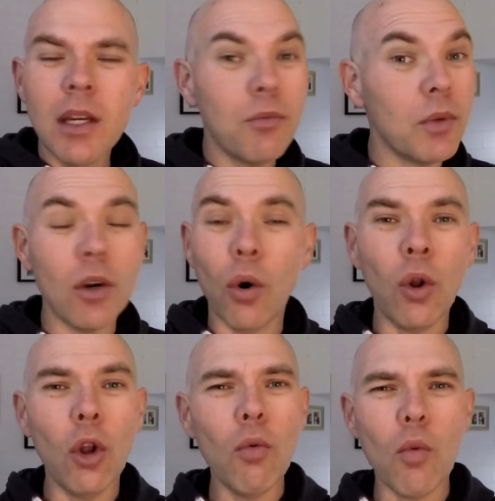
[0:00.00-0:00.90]
We
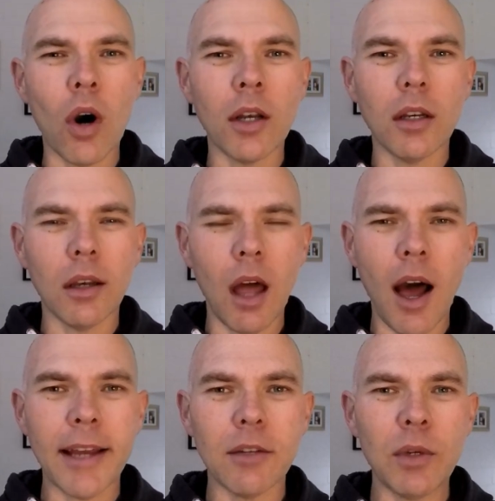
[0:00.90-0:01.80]
all want
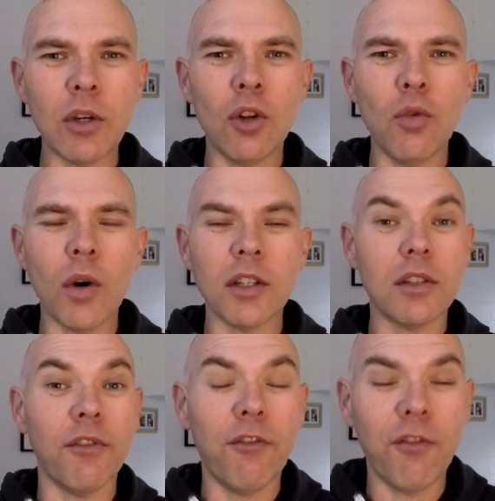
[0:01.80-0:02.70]
light. We all want to
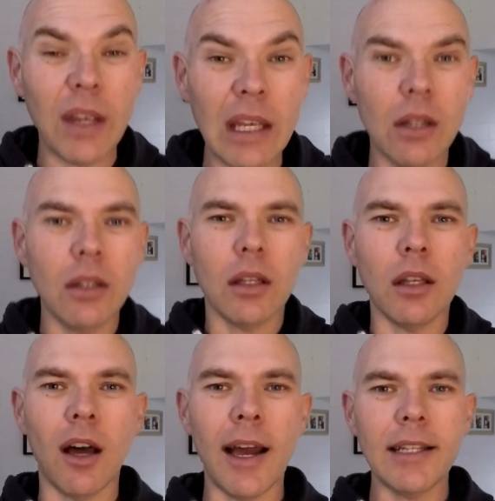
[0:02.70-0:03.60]
feel
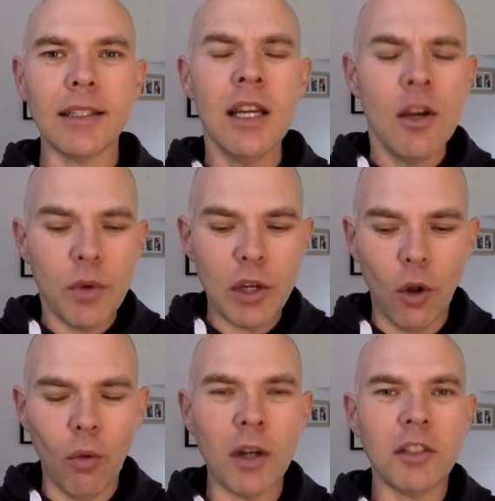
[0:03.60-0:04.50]
light. We
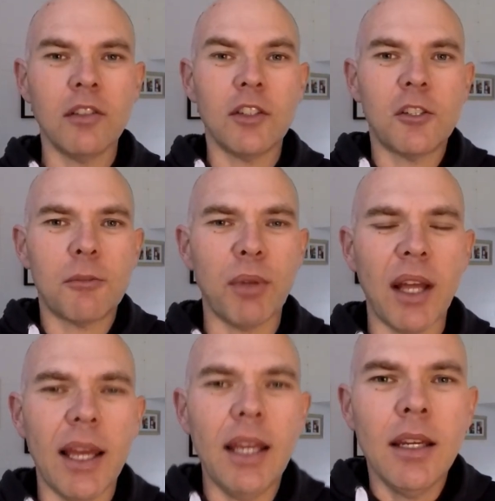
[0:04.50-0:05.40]
all want to
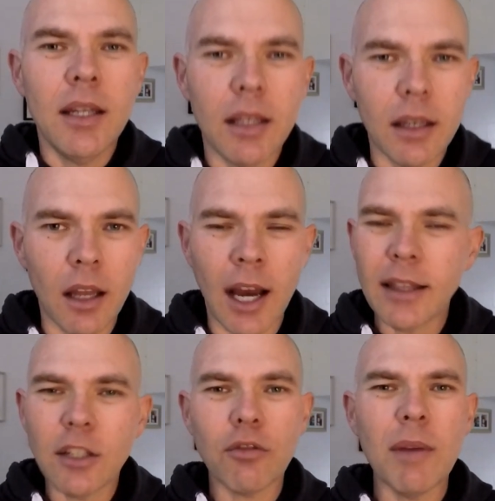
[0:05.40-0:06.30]
display light.
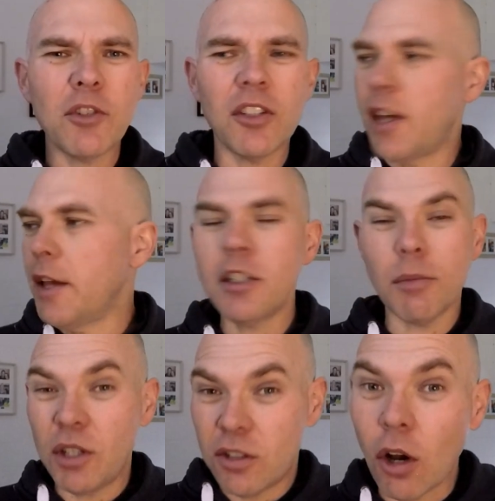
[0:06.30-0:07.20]
The scripture says to
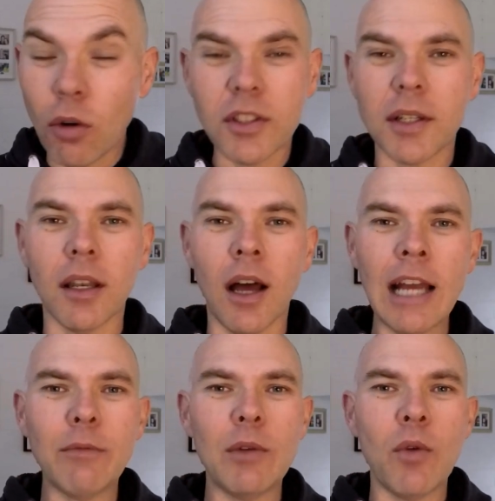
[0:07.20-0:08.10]
be salt and
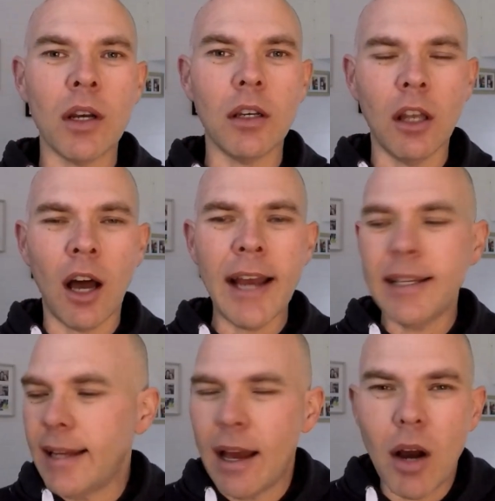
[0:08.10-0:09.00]
light. We want light
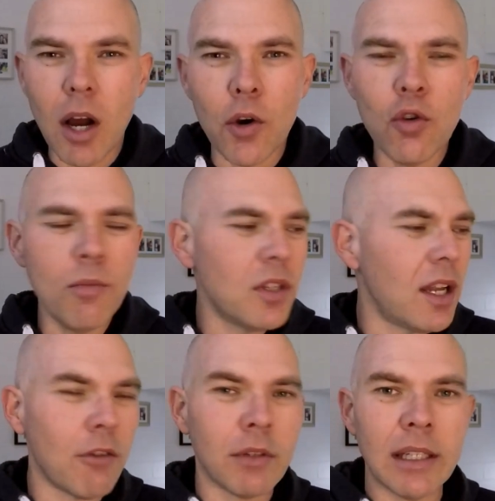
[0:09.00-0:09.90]
in our homes and
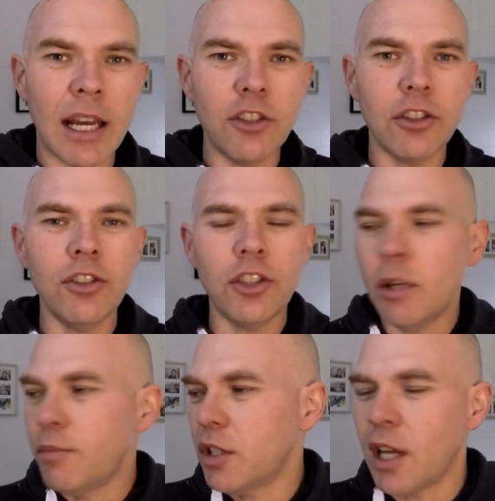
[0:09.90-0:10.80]
our
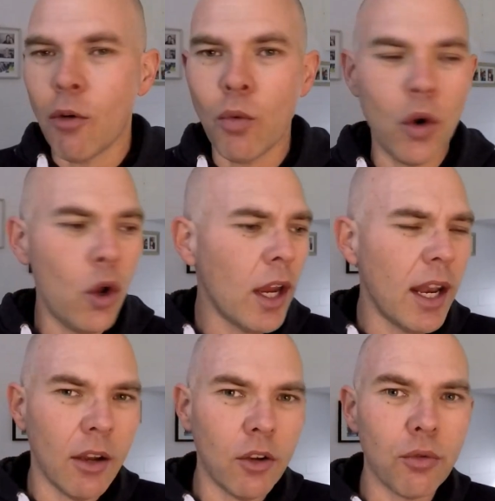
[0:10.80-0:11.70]
relationships and our work and
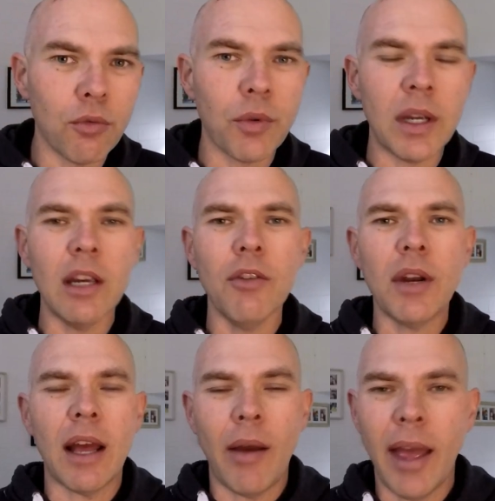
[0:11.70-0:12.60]
our career and
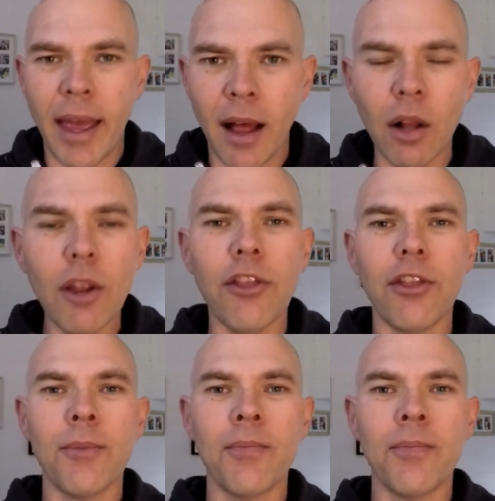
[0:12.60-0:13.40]
our health.